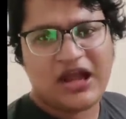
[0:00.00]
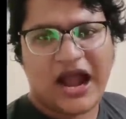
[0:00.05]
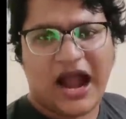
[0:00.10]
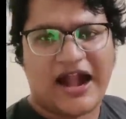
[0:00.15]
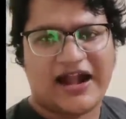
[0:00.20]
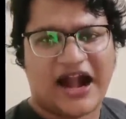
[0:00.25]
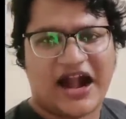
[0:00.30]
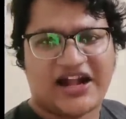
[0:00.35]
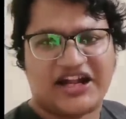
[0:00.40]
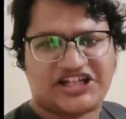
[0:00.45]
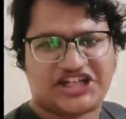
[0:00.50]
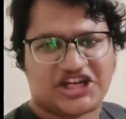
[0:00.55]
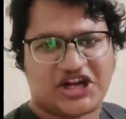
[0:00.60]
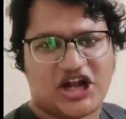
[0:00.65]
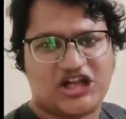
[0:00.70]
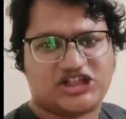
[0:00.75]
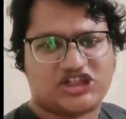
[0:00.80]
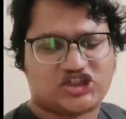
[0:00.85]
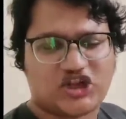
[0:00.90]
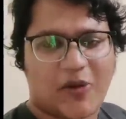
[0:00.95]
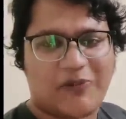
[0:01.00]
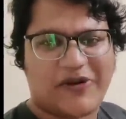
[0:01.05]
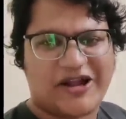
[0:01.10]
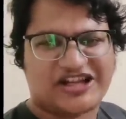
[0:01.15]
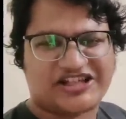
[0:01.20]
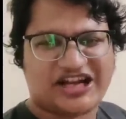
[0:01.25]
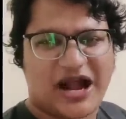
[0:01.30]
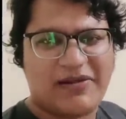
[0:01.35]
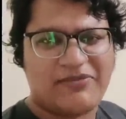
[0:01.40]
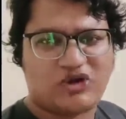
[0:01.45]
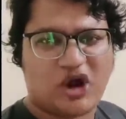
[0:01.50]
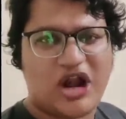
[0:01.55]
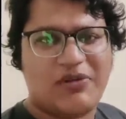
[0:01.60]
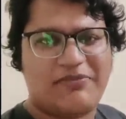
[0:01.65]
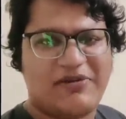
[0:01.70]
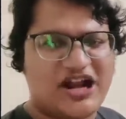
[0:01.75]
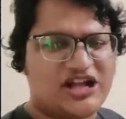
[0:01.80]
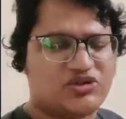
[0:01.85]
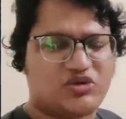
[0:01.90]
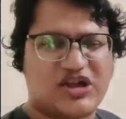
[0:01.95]
An additional stoppage time,
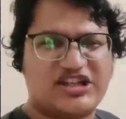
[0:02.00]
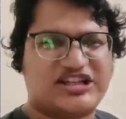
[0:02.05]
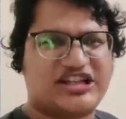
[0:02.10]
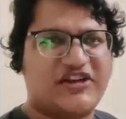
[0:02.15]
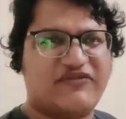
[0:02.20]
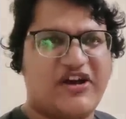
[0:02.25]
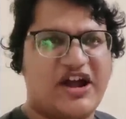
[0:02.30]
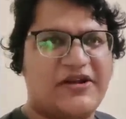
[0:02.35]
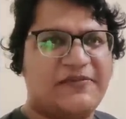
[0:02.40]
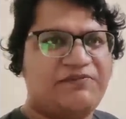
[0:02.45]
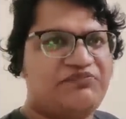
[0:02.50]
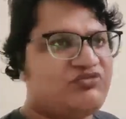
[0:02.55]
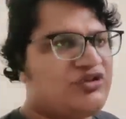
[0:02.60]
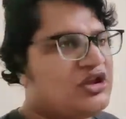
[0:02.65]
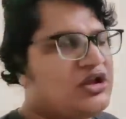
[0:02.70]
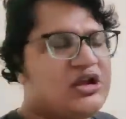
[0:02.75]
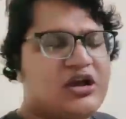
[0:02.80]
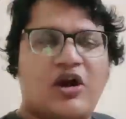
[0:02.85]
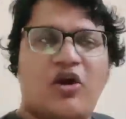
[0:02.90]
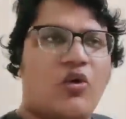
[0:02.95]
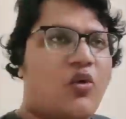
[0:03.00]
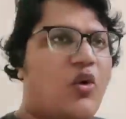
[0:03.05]
12 minutes, was given.